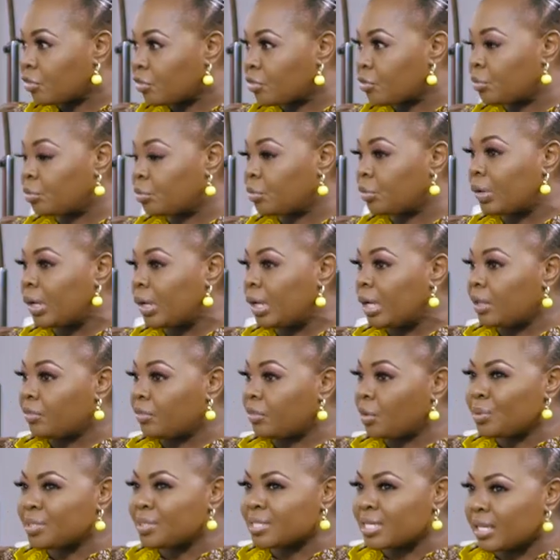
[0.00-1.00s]
through,
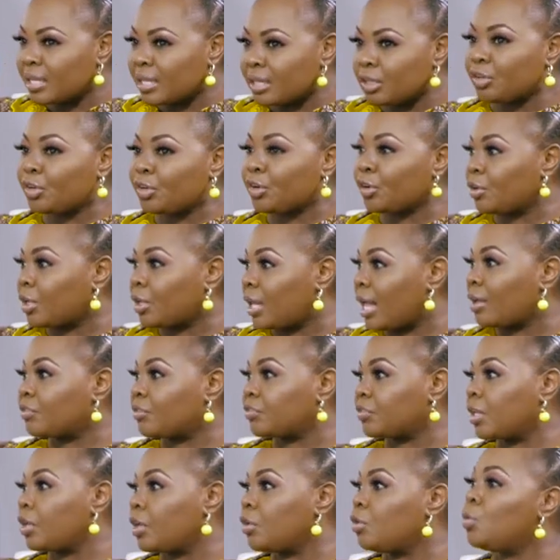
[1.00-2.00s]
there is a little girl
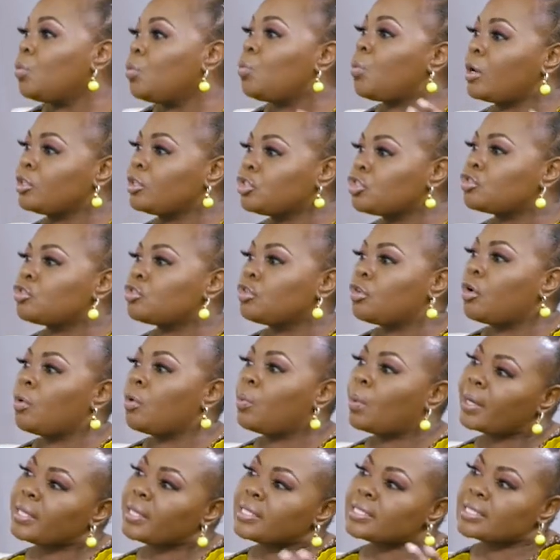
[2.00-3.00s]
out there who wants to know
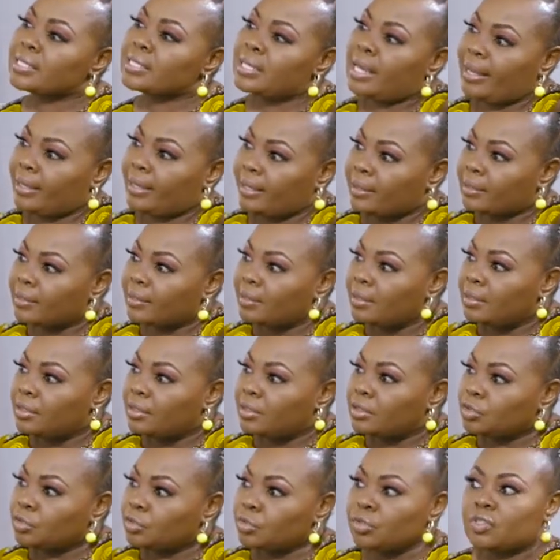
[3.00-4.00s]
what it's like
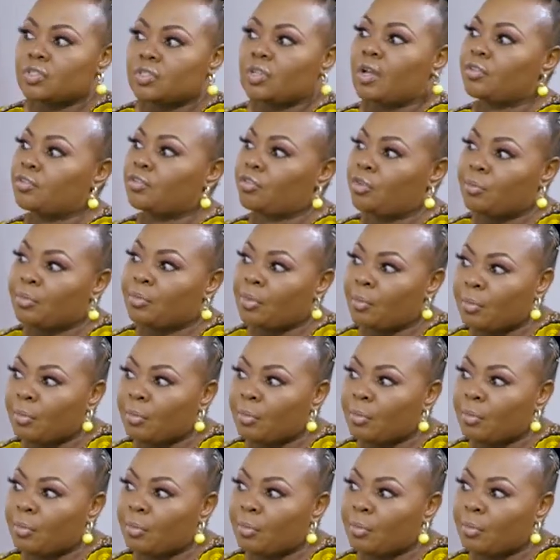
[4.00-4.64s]
to start from the